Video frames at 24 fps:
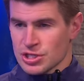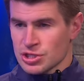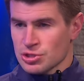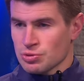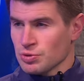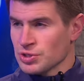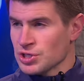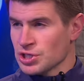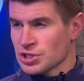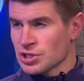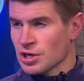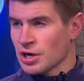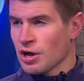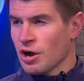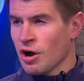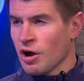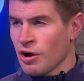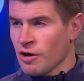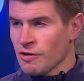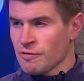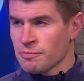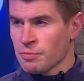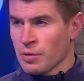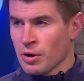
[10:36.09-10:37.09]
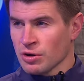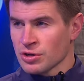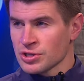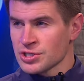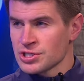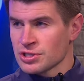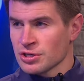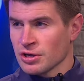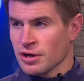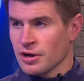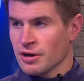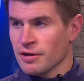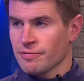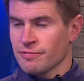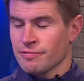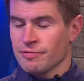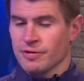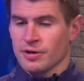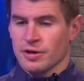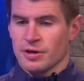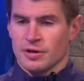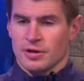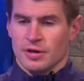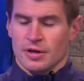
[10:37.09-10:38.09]
switch a ton of off-ball
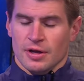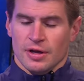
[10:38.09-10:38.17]
stuff.